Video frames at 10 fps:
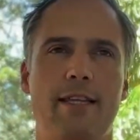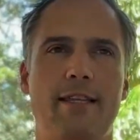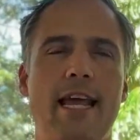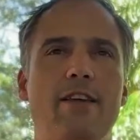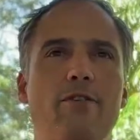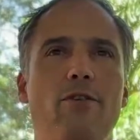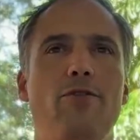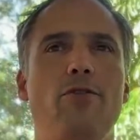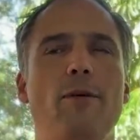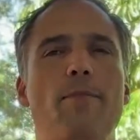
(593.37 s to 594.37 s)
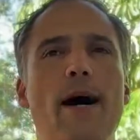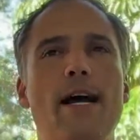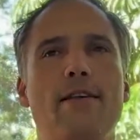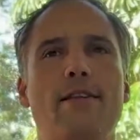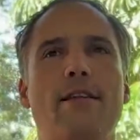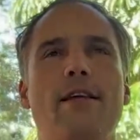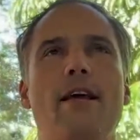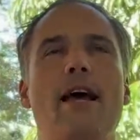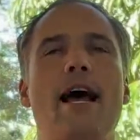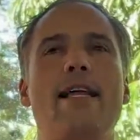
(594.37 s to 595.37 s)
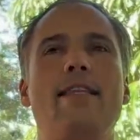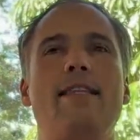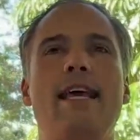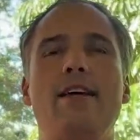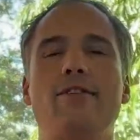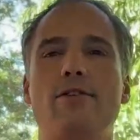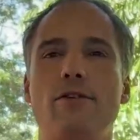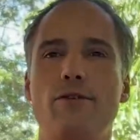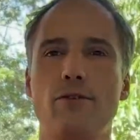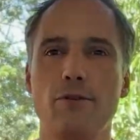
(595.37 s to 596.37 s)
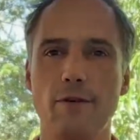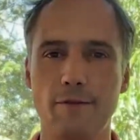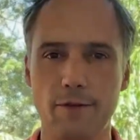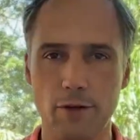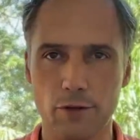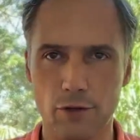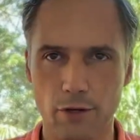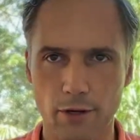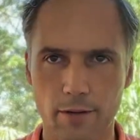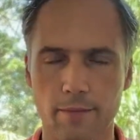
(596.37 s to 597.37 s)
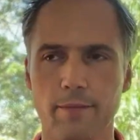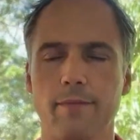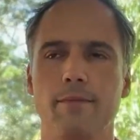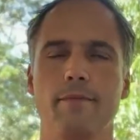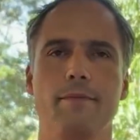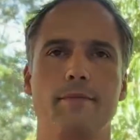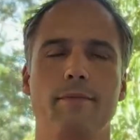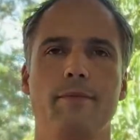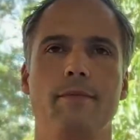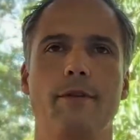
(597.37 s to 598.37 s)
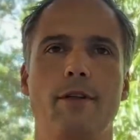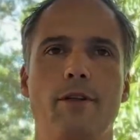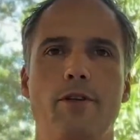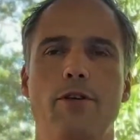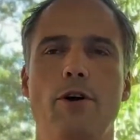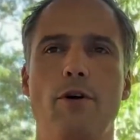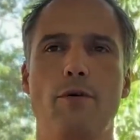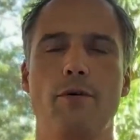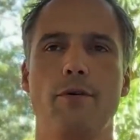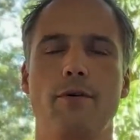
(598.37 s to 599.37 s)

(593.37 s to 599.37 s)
takes you to the past and takes you to the future. So